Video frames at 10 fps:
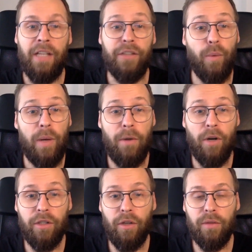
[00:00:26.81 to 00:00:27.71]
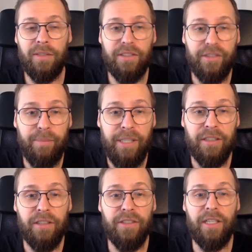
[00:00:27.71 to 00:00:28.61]
So among conference
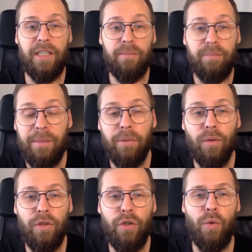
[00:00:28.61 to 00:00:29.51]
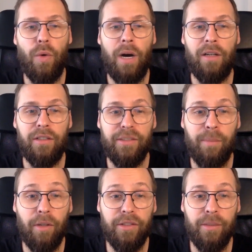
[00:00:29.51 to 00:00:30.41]
speakers are people who are
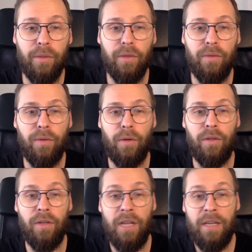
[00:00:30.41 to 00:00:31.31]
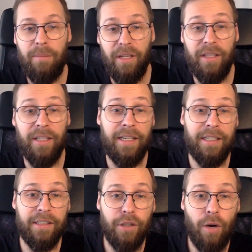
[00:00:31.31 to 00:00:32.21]
responsible for building
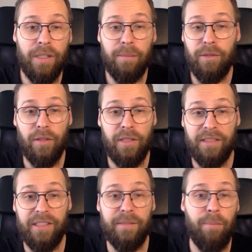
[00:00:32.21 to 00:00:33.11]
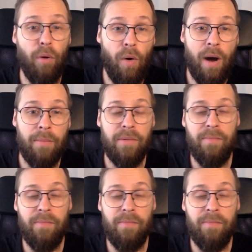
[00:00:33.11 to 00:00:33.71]
and growing products at POAP,